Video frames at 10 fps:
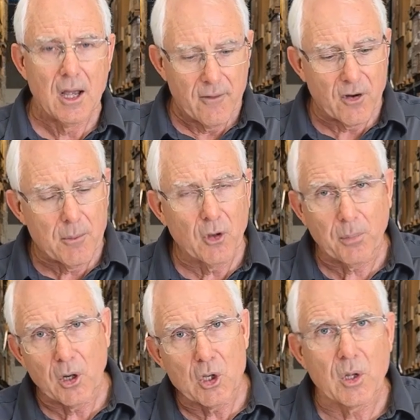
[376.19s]
For the most
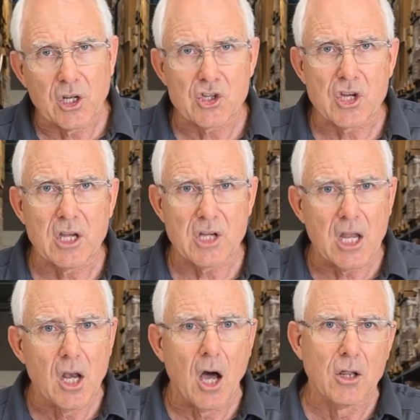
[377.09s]
part, you can exchange a
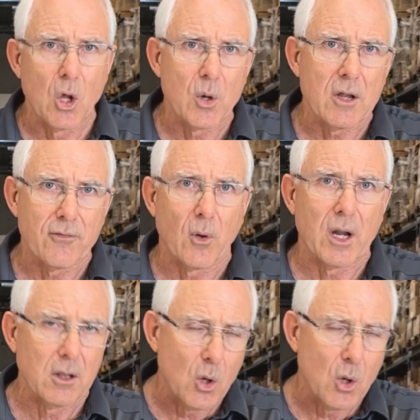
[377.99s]
non-loading for a